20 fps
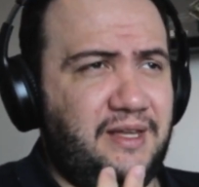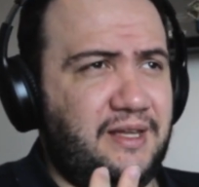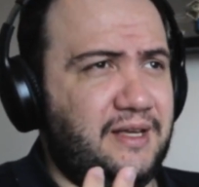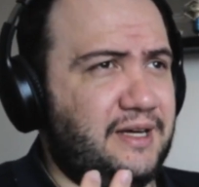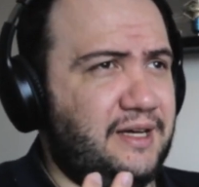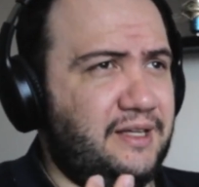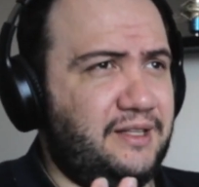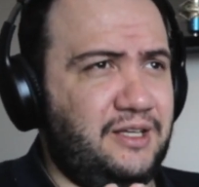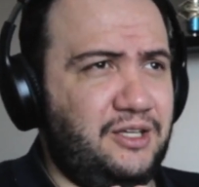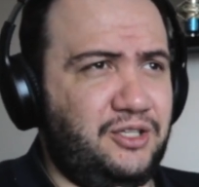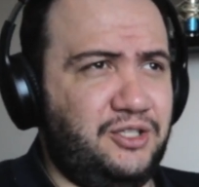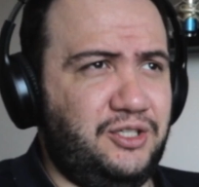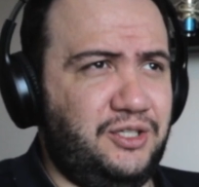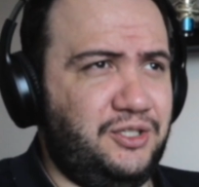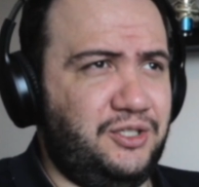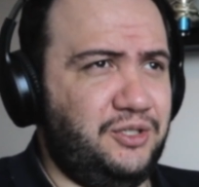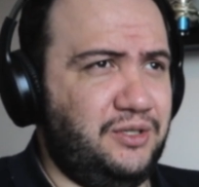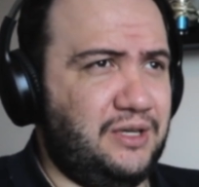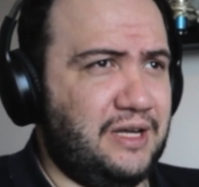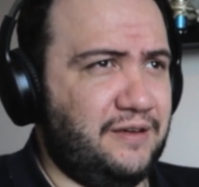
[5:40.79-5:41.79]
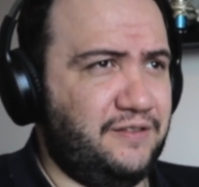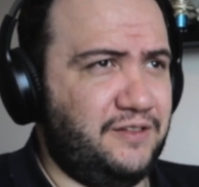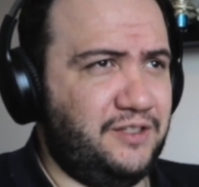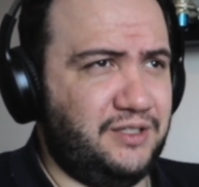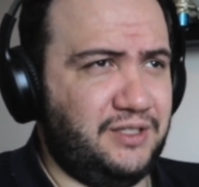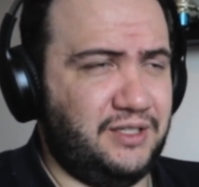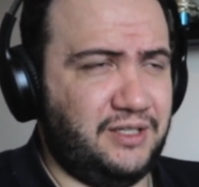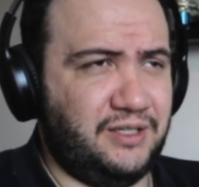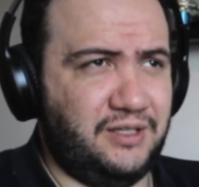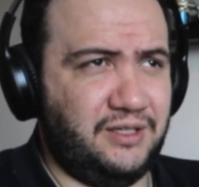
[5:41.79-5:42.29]
I think she should have
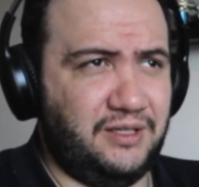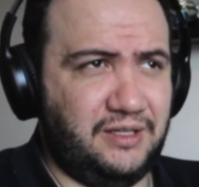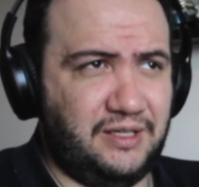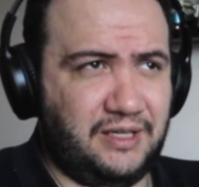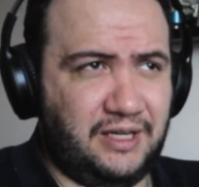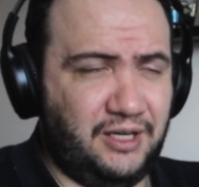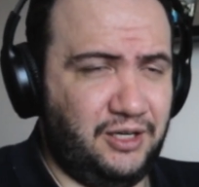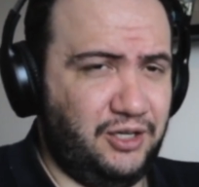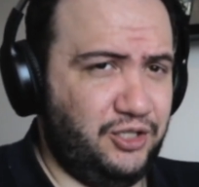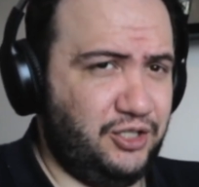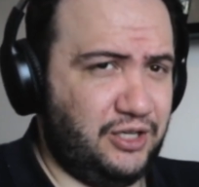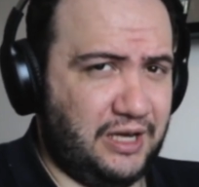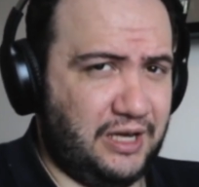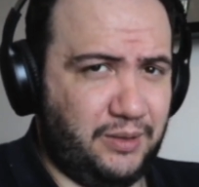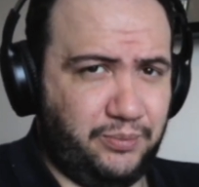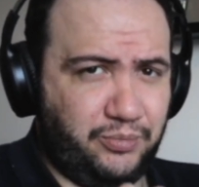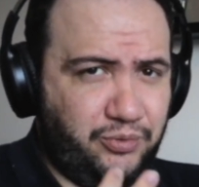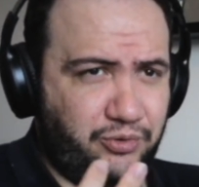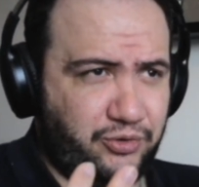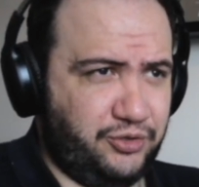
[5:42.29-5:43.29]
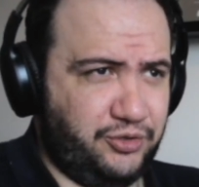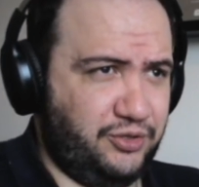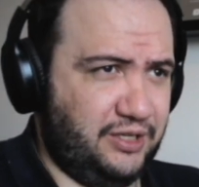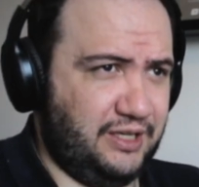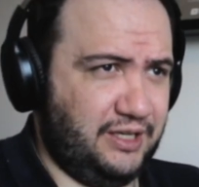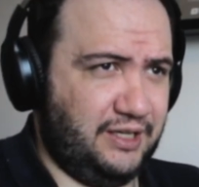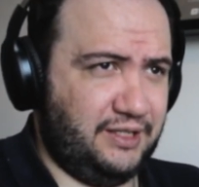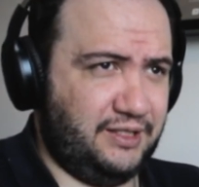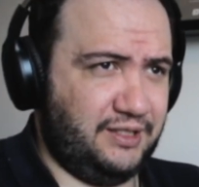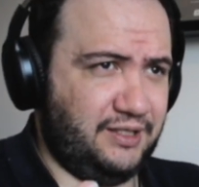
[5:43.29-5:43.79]
sung English and
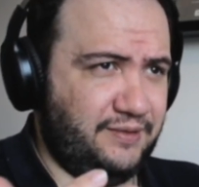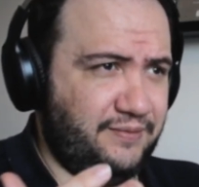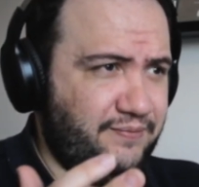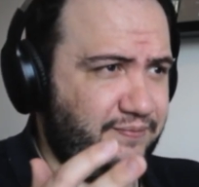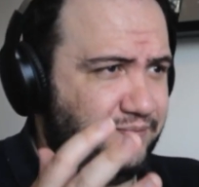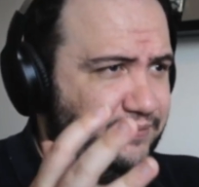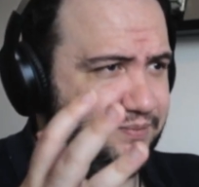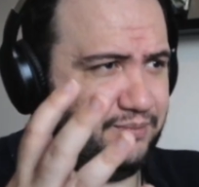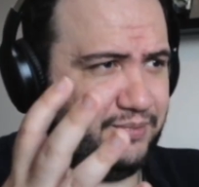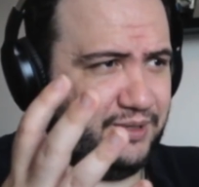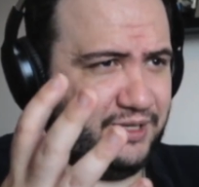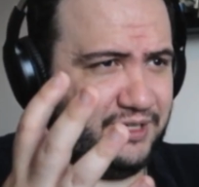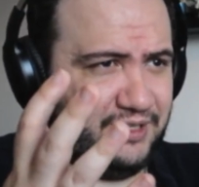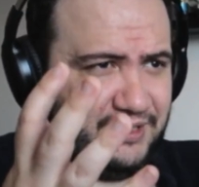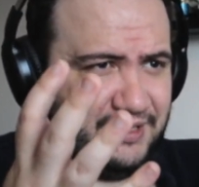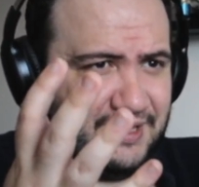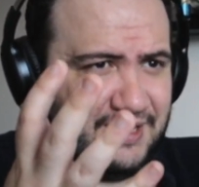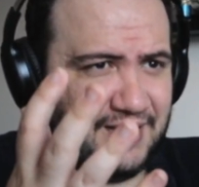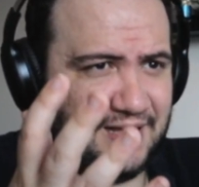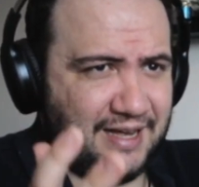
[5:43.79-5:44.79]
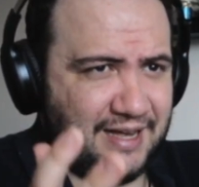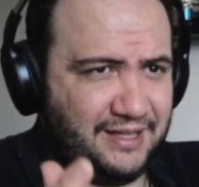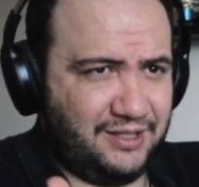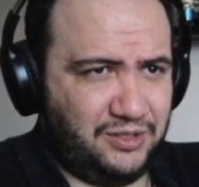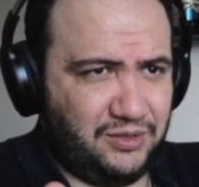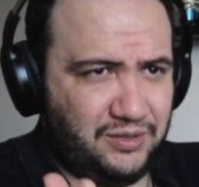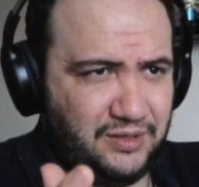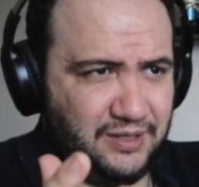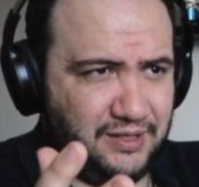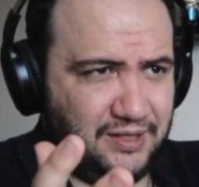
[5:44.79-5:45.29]
Portuguese, because
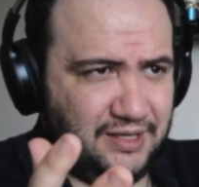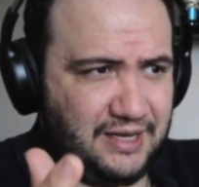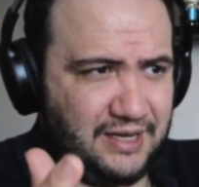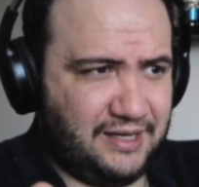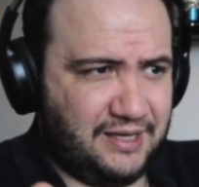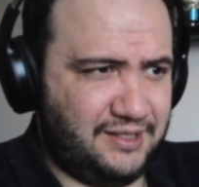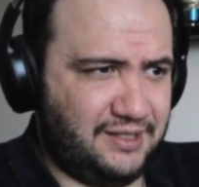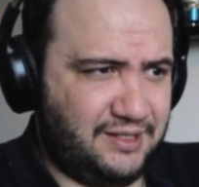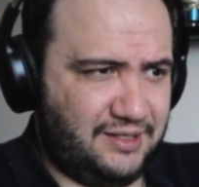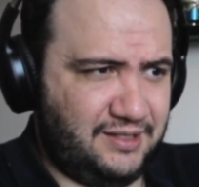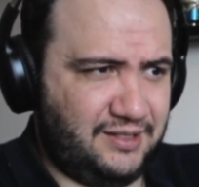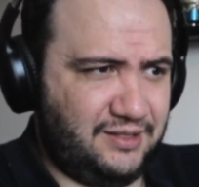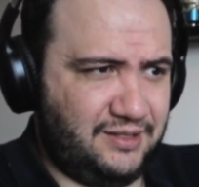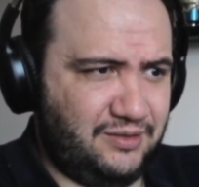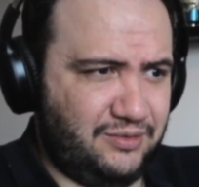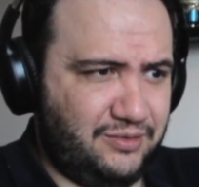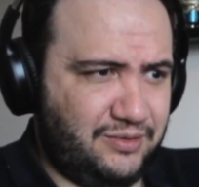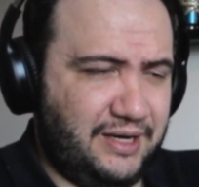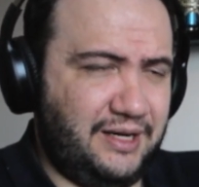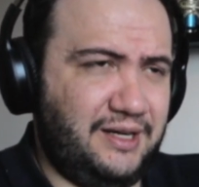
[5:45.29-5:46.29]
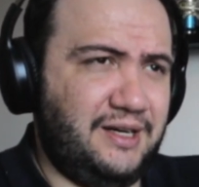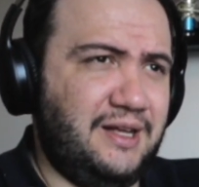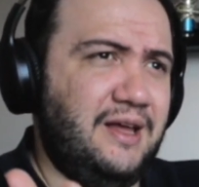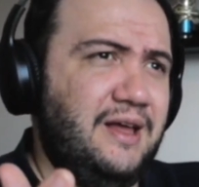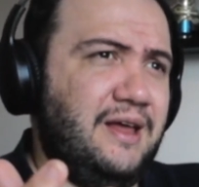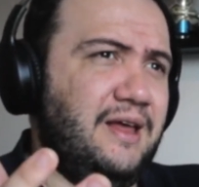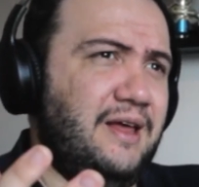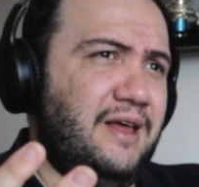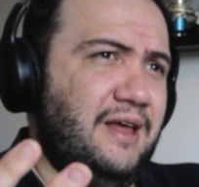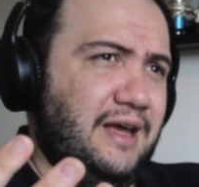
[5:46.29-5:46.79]
that's the essence, right?
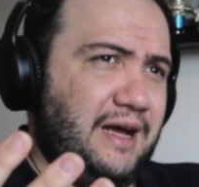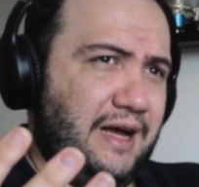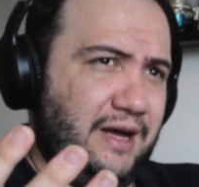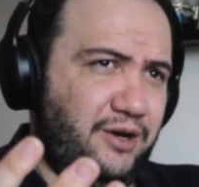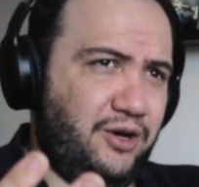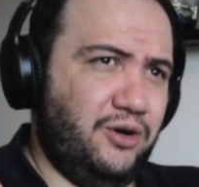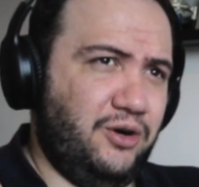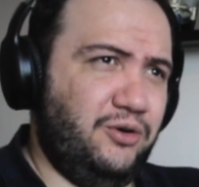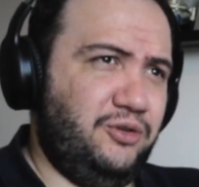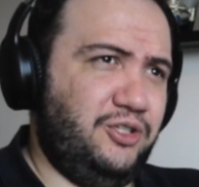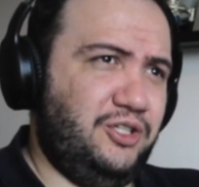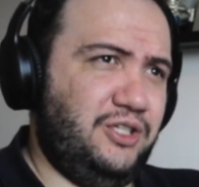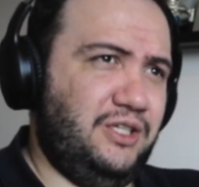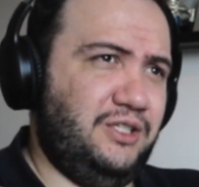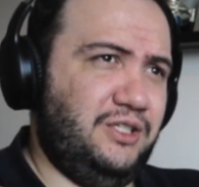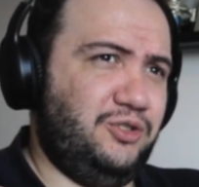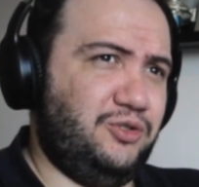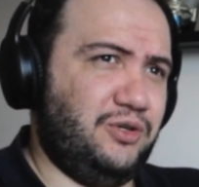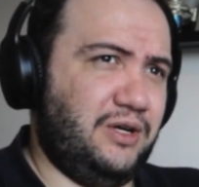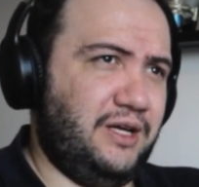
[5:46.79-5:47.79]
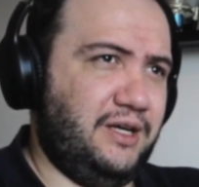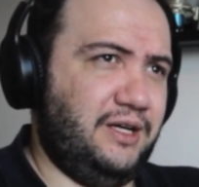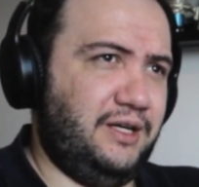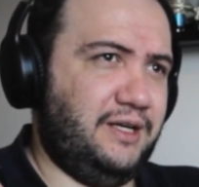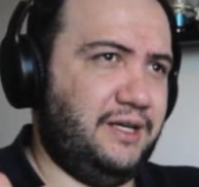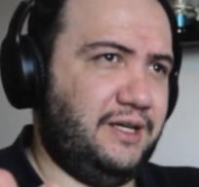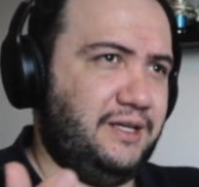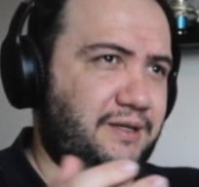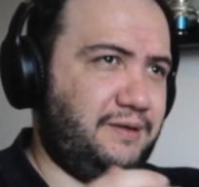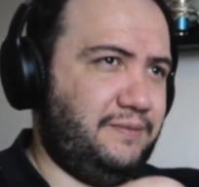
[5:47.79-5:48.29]
I know she's trying to get